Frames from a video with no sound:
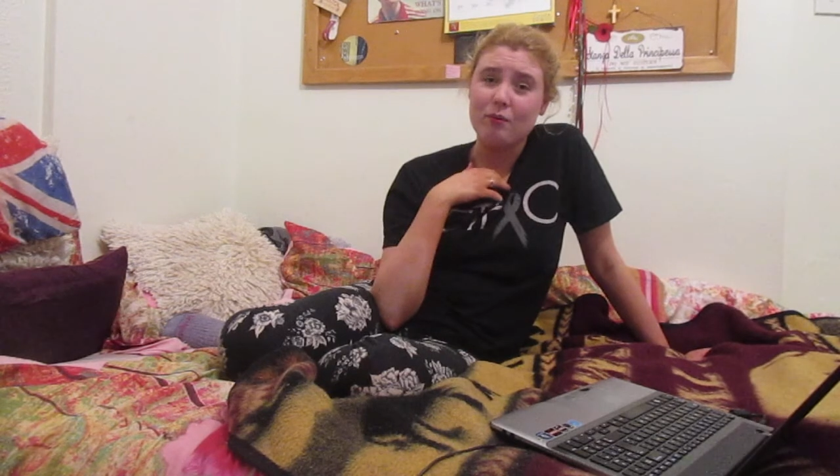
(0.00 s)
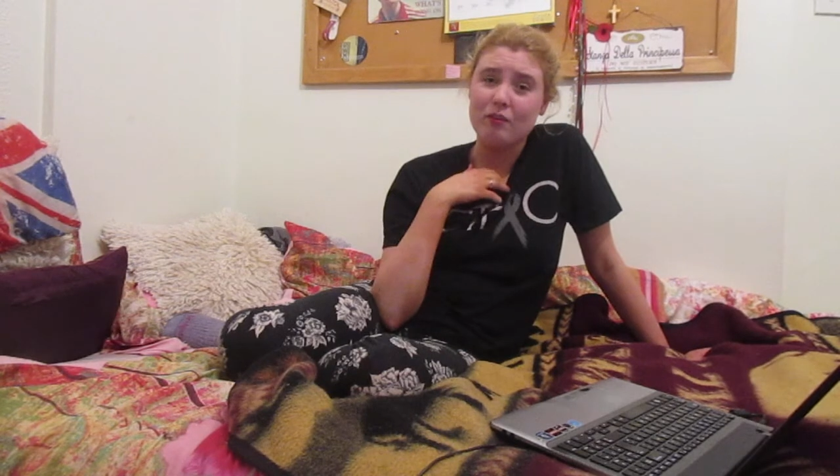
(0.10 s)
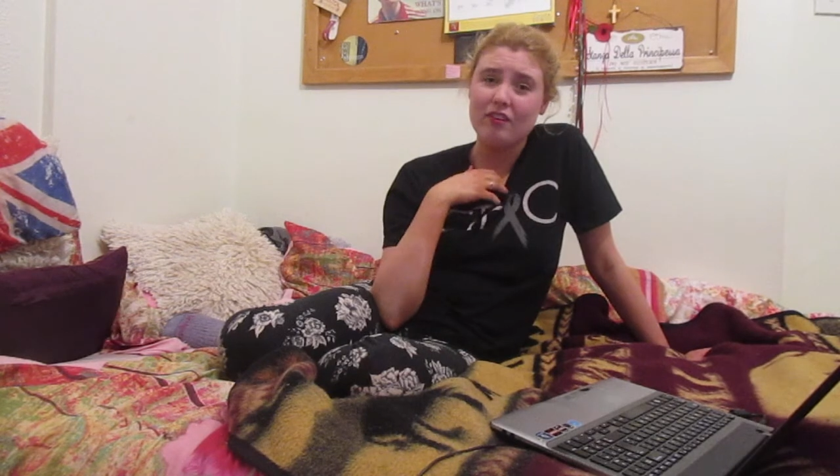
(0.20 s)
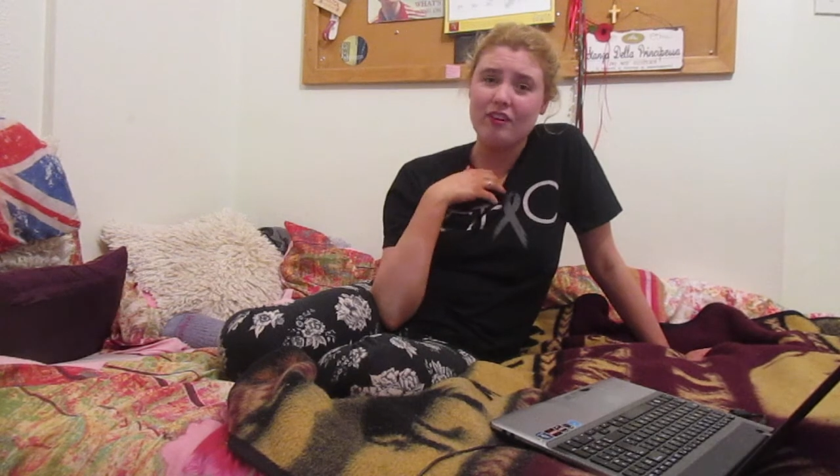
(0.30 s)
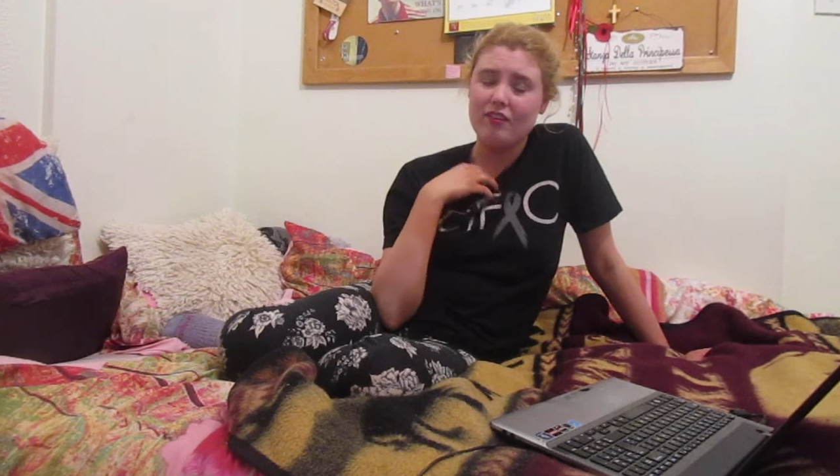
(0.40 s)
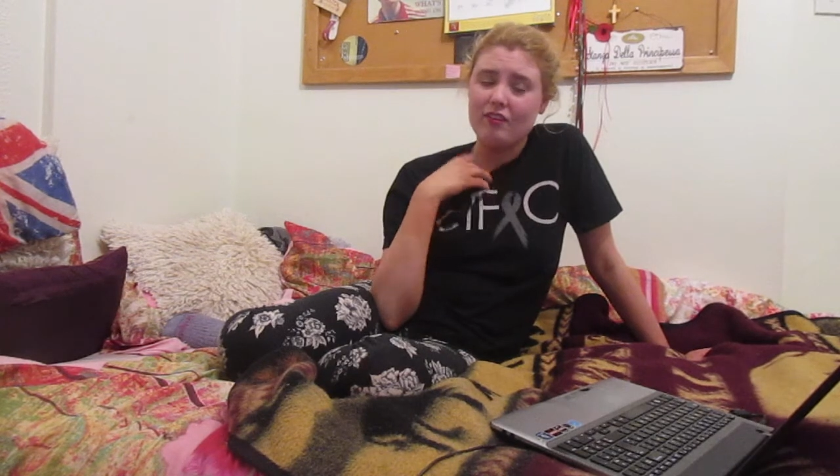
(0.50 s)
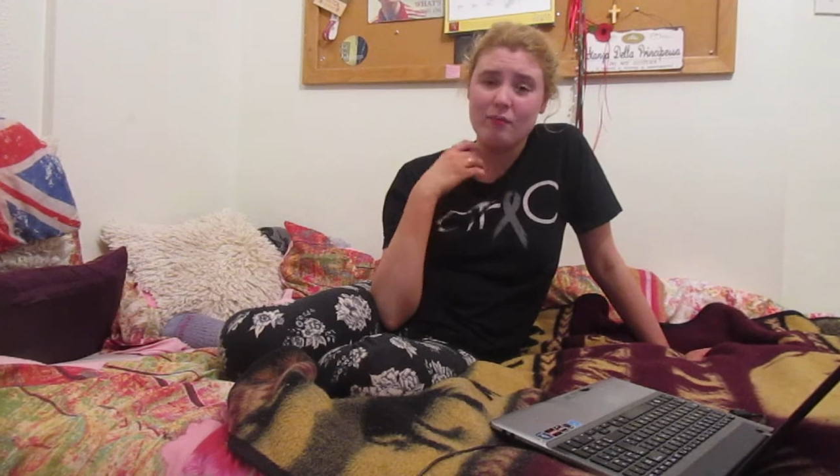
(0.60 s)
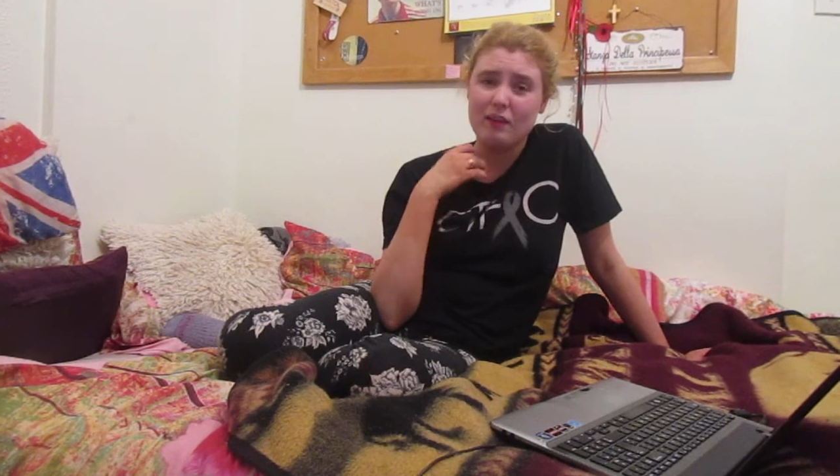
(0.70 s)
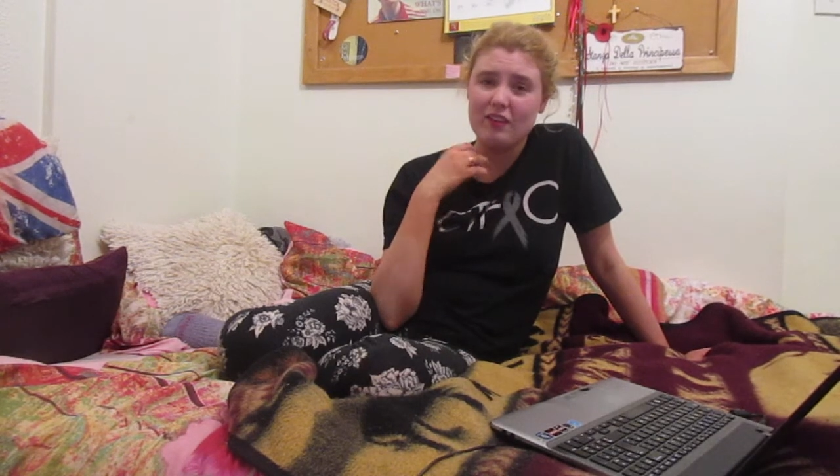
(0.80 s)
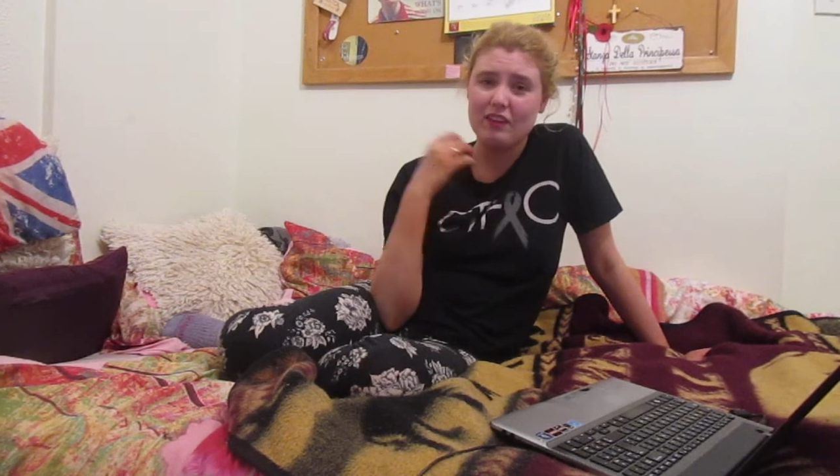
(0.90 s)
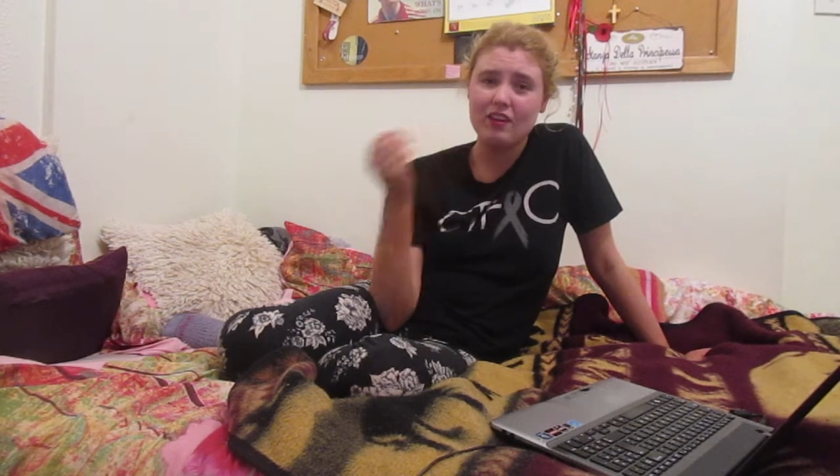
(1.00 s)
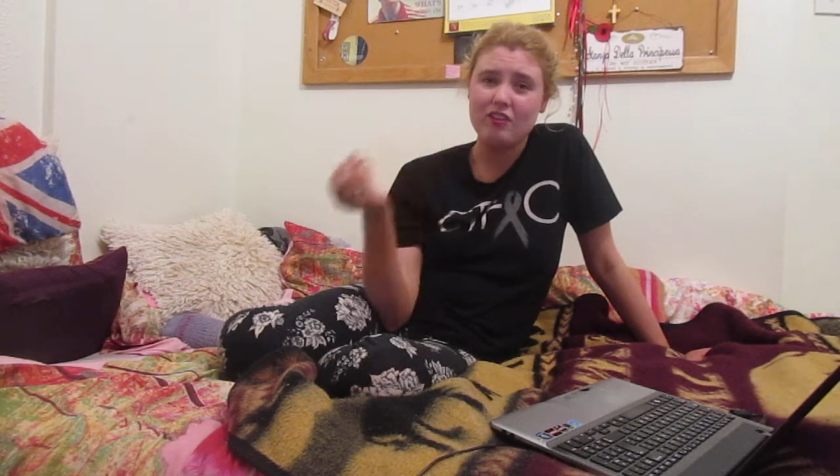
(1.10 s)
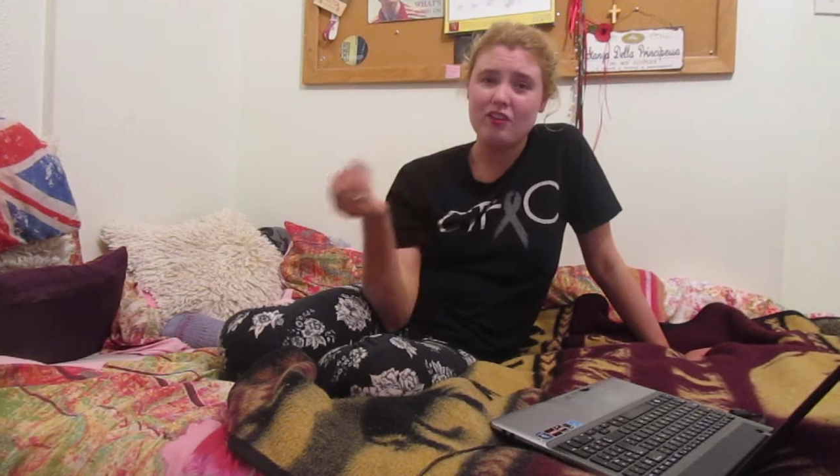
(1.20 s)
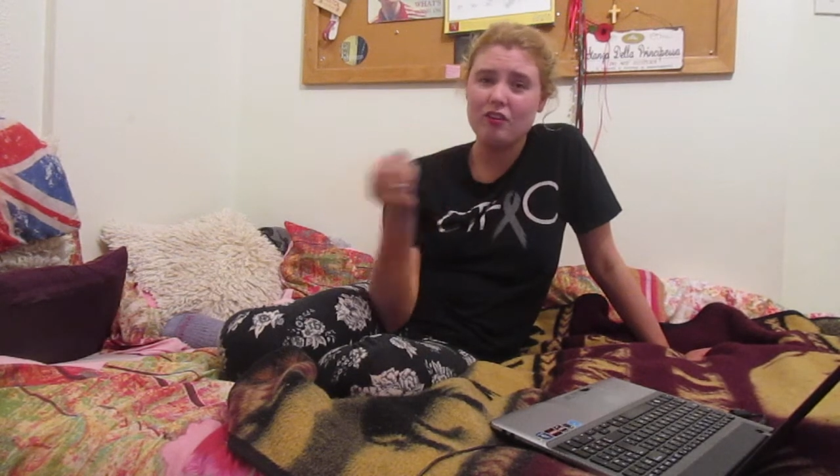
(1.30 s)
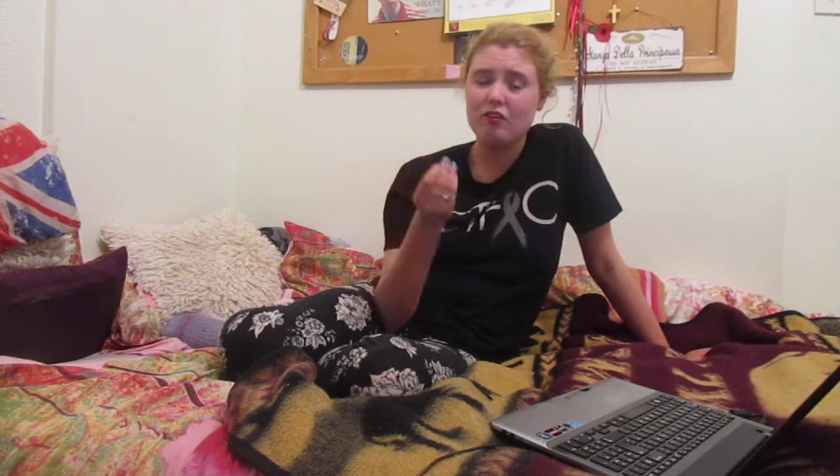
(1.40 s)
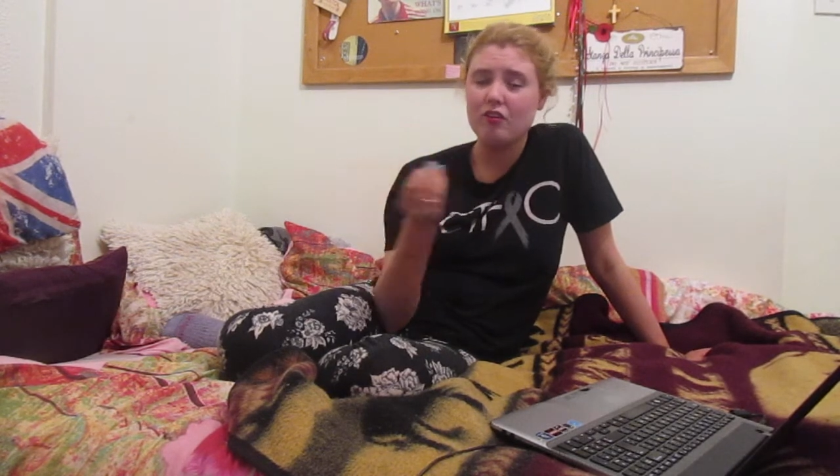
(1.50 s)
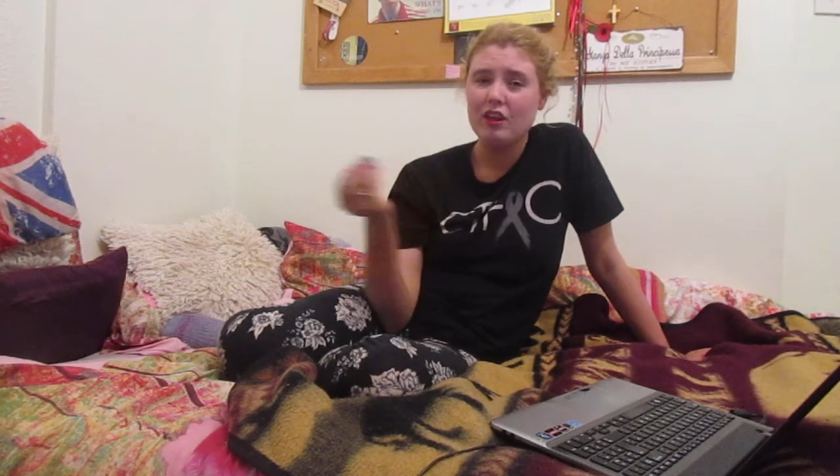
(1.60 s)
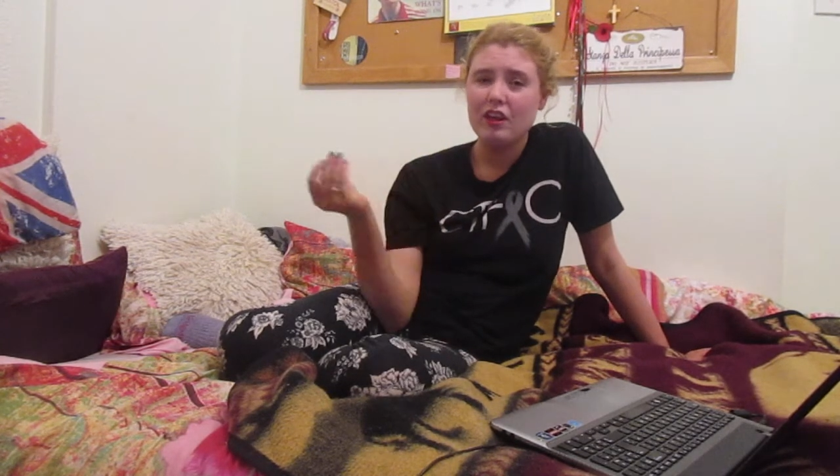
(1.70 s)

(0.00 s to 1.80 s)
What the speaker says: which is amazing because you can just